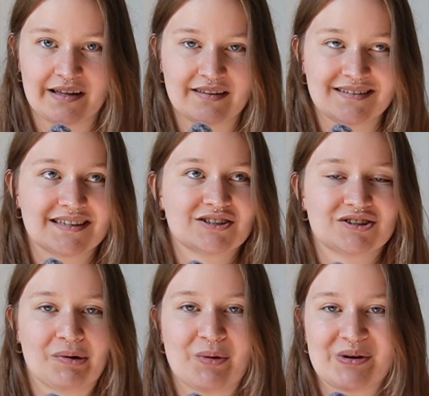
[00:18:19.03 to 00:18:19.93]
I think that's
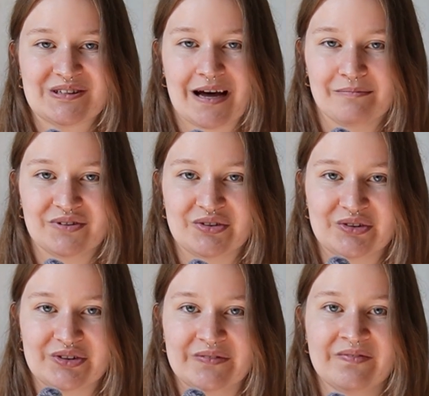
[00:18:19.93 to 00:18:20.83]
so
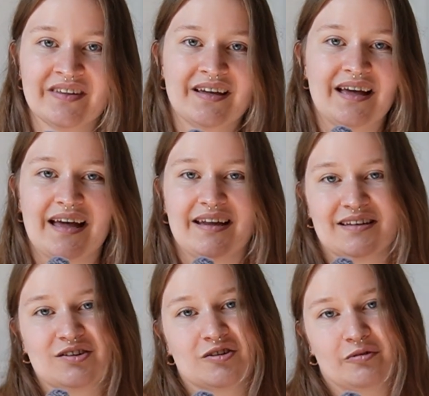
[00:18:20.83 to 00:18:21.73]
autumnal,
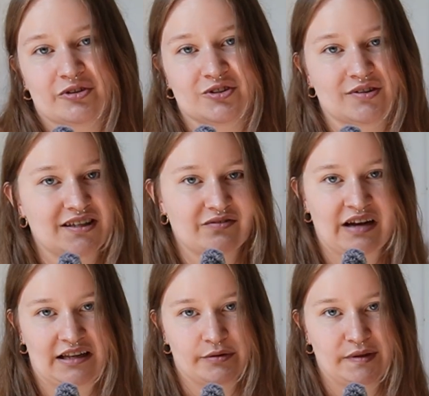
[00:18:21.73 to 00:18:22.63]
and it could also give
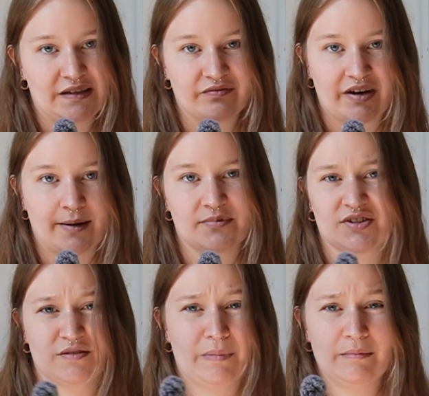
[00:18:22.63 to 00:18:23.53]
Halloween vibes
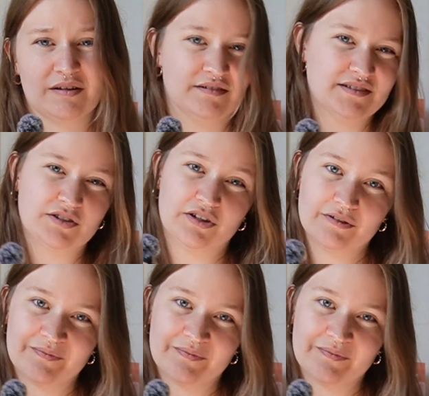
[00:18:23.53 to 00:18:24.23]
because pumpkins, you know?